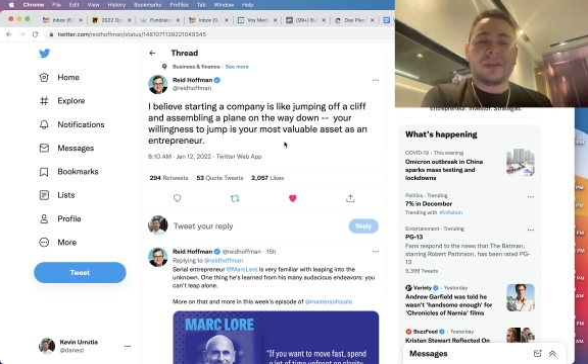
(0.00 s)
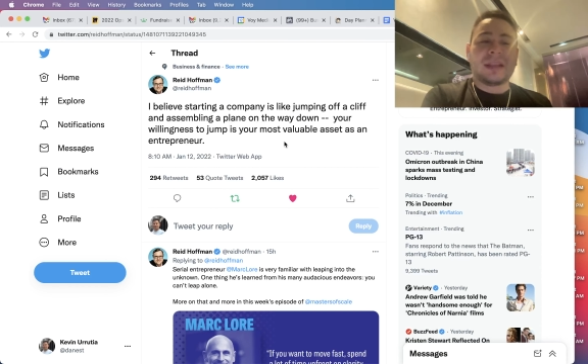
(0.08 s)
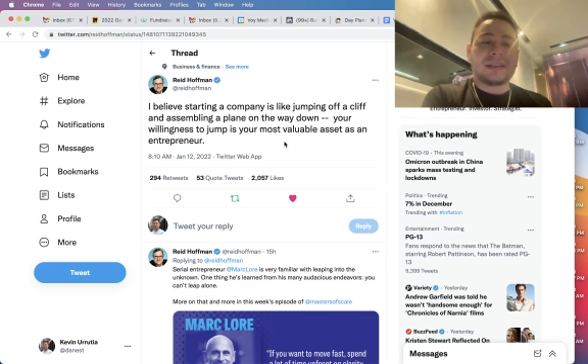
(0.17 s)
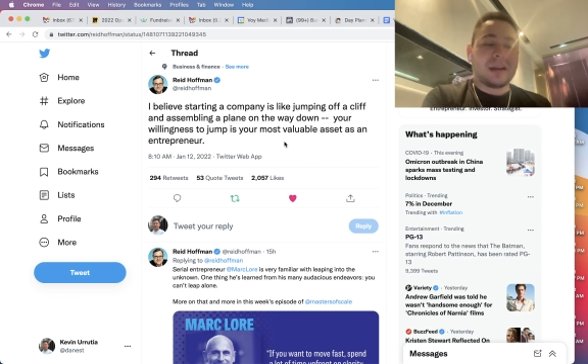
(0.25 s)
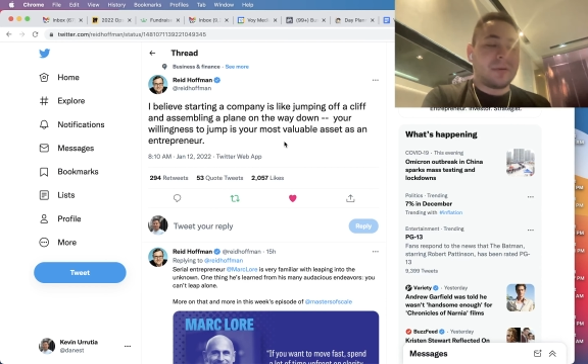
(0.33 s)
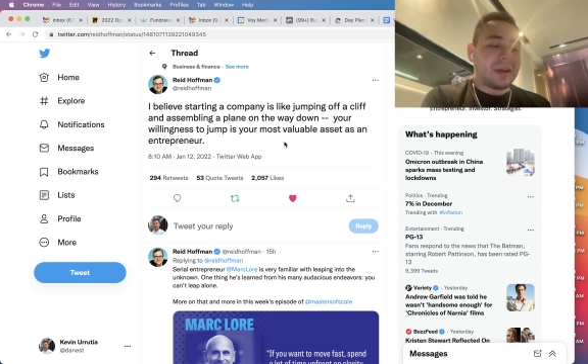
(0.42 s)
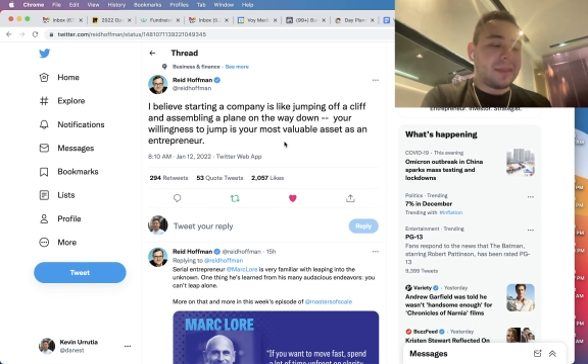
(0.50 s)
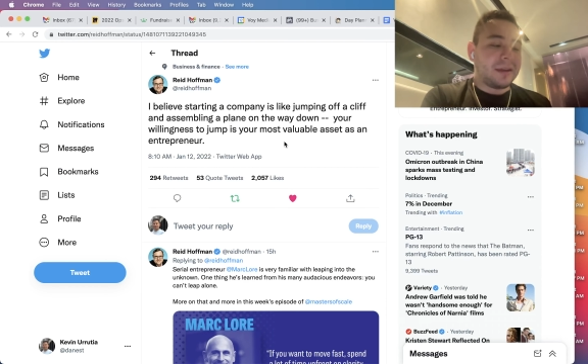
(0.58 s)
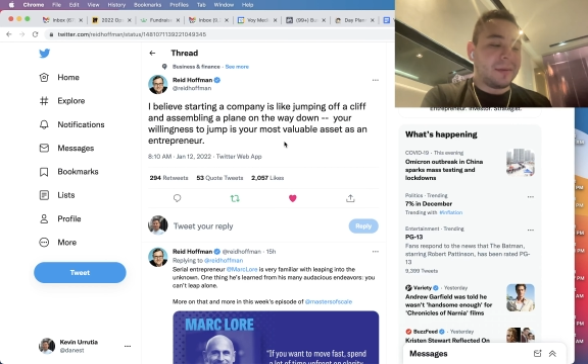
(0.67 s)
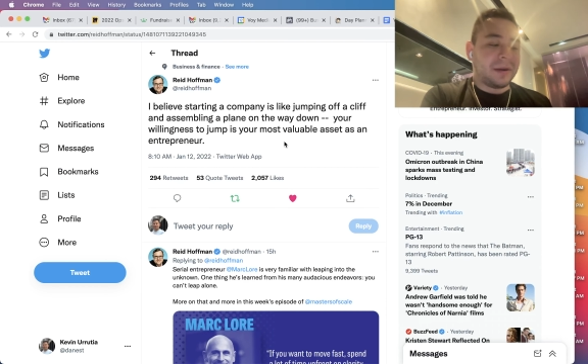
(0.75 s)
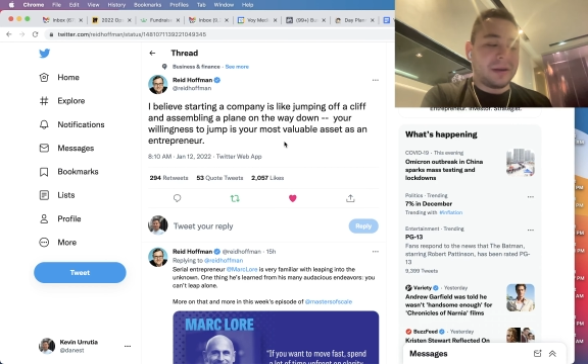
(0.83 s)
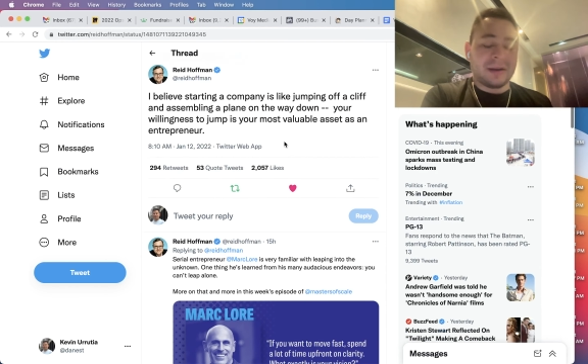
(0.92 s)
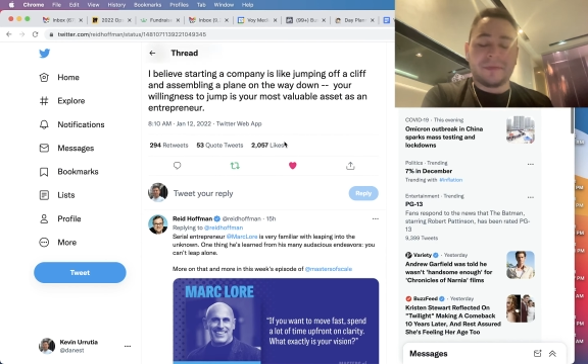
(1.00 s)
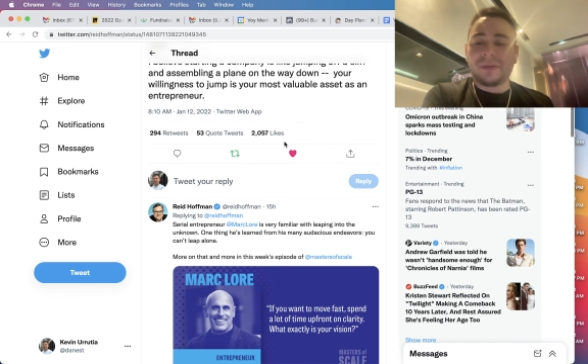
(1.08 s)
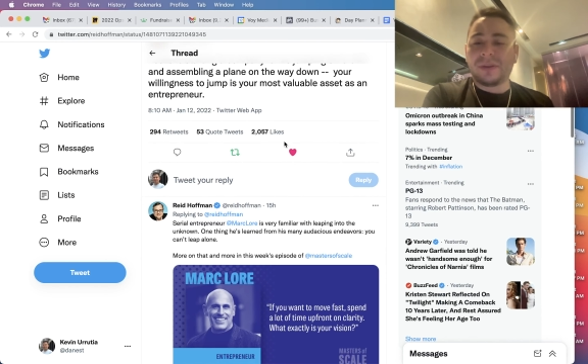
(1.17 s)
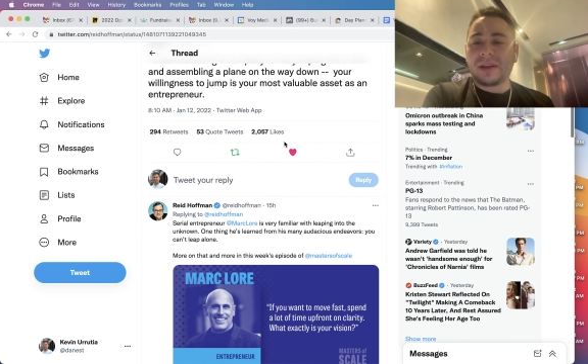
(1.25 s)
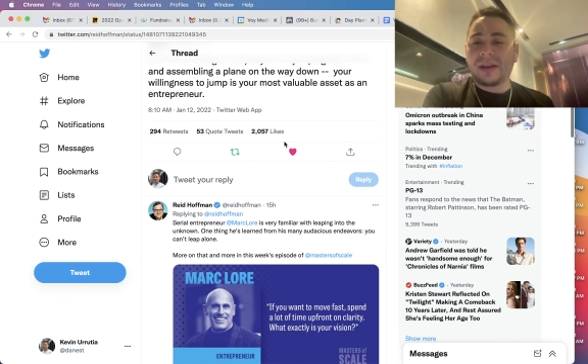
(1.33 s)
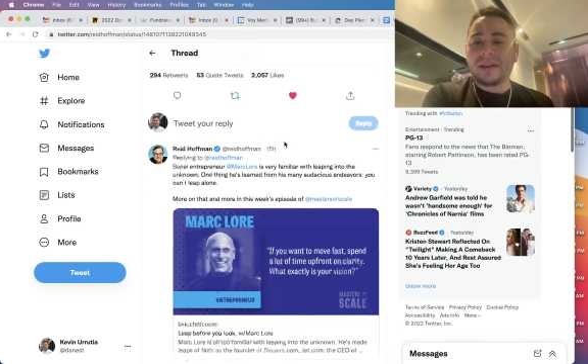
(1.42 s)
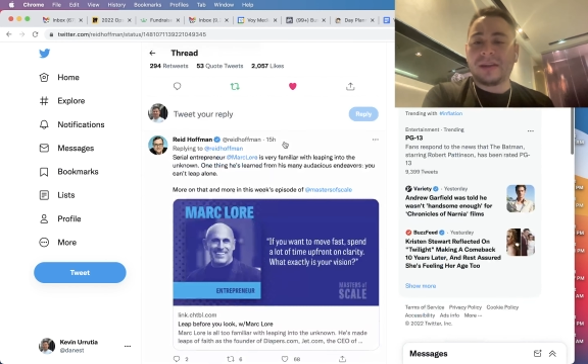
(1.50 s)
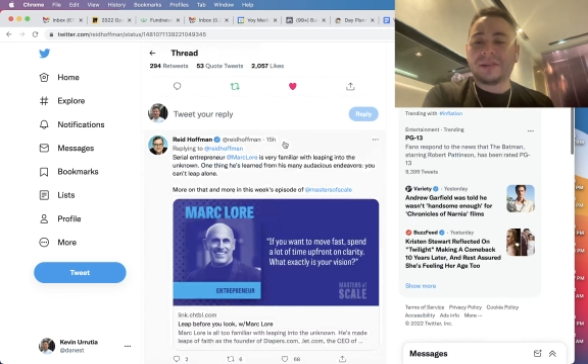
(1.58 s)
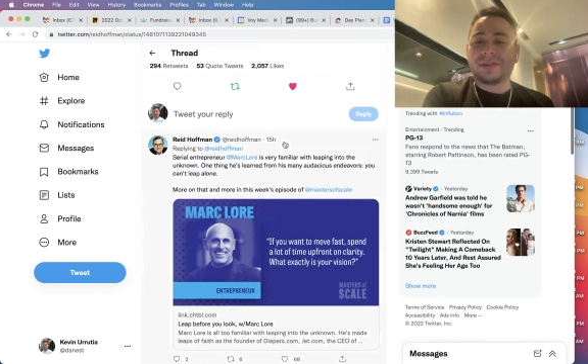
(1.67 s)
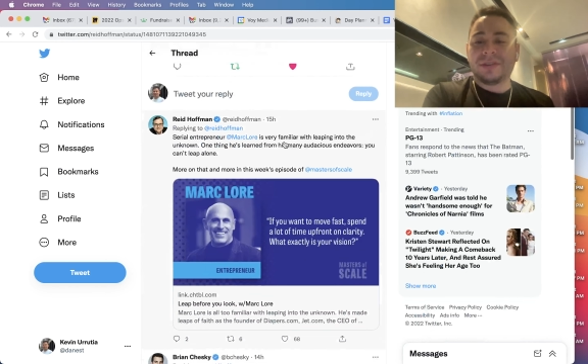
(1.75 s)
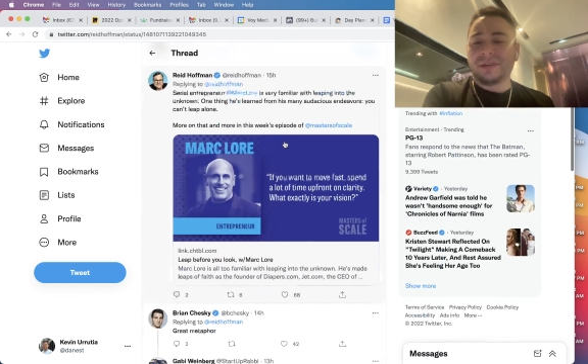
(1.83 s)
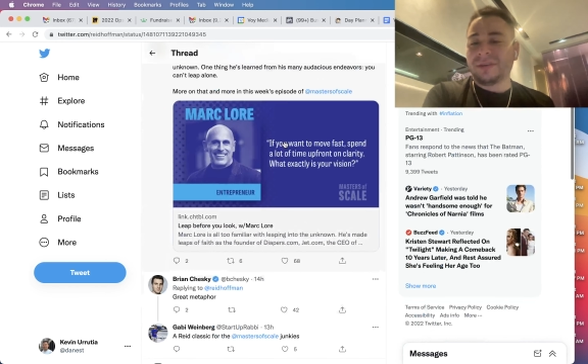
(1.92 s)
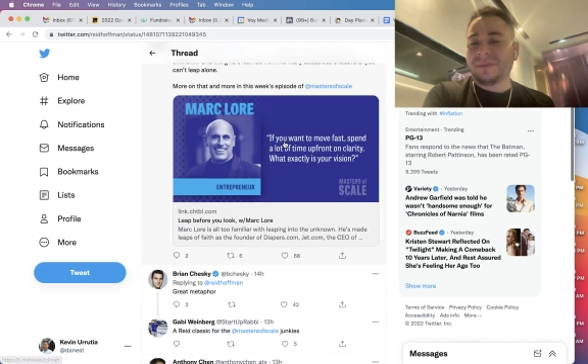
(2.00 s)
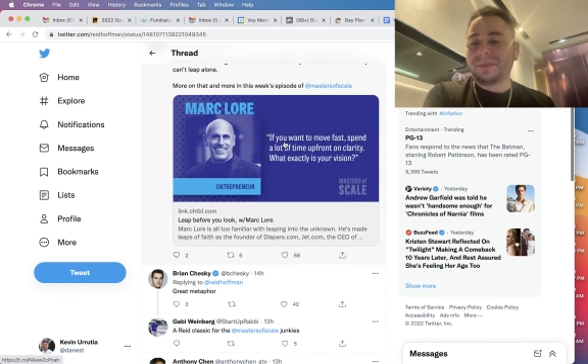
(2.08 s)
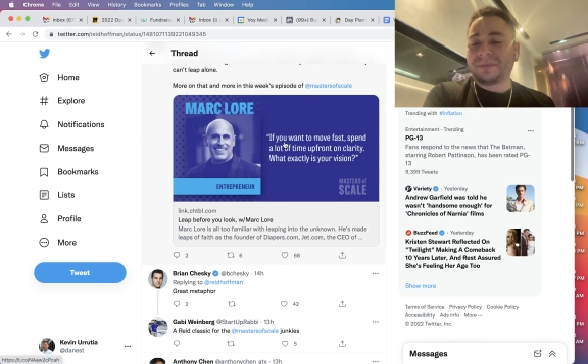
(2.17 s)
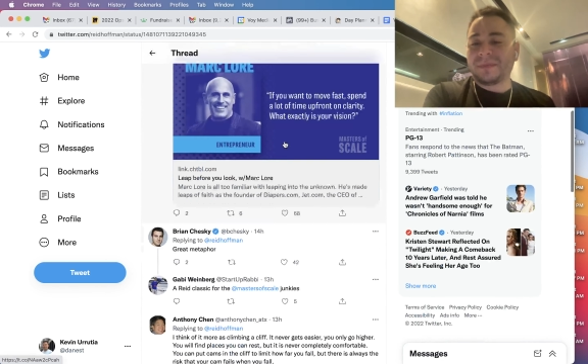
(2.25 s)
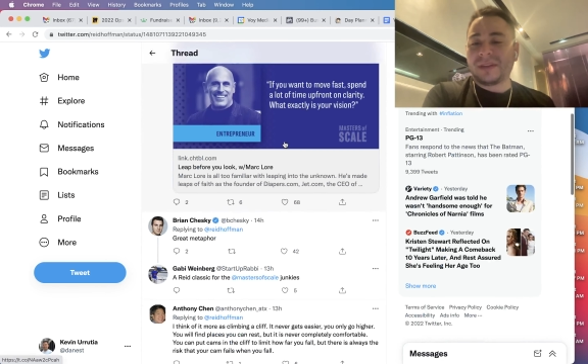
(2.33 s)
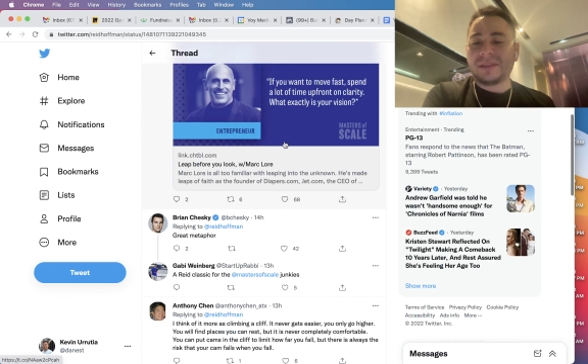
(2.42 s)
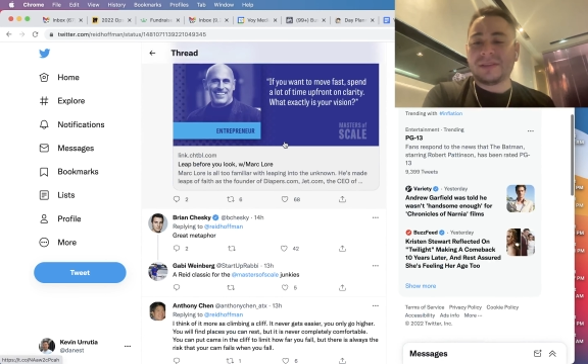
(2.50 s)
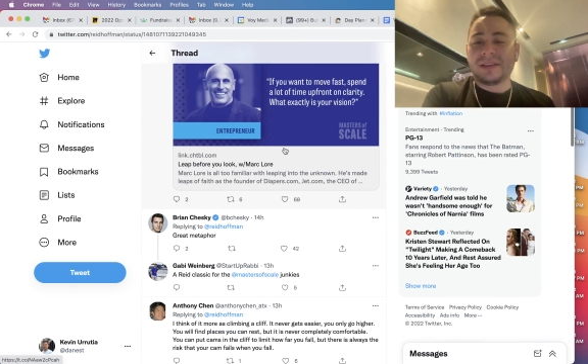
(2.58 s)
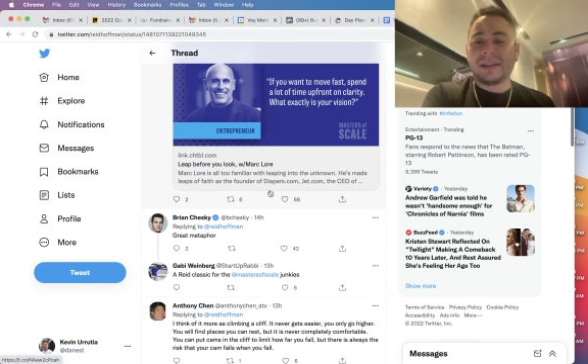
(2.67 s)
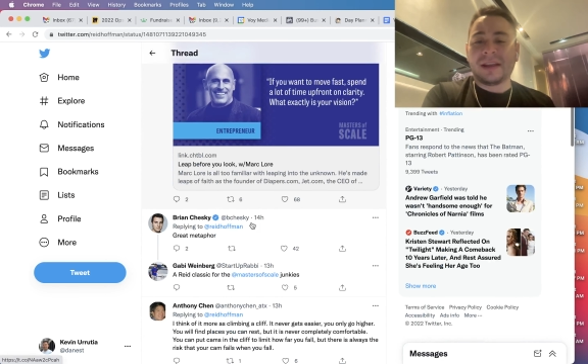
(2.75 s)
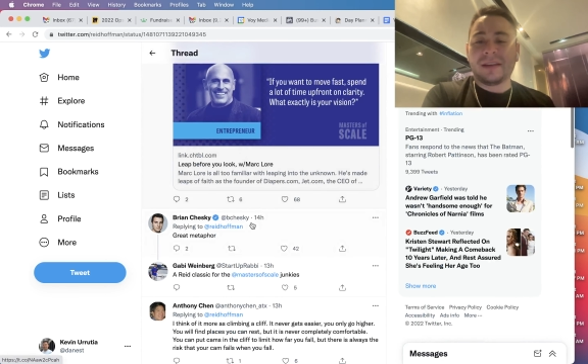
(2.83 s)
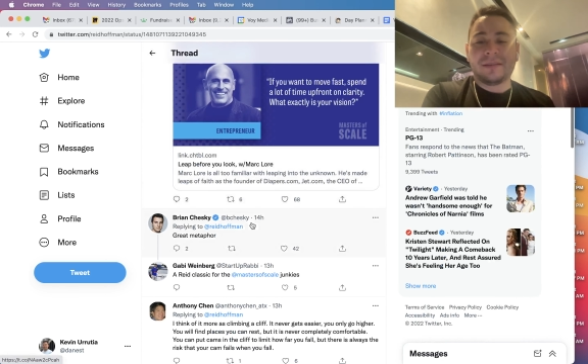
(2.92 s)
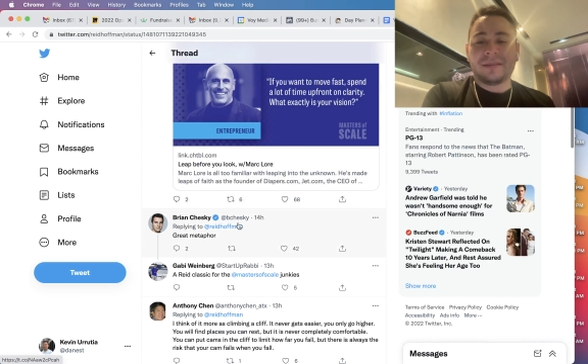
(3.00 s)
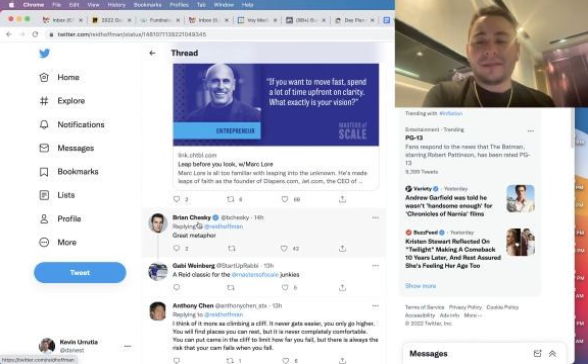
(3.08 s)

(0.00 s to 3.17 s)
that's how I think about it. And if you look at it here too, you see that.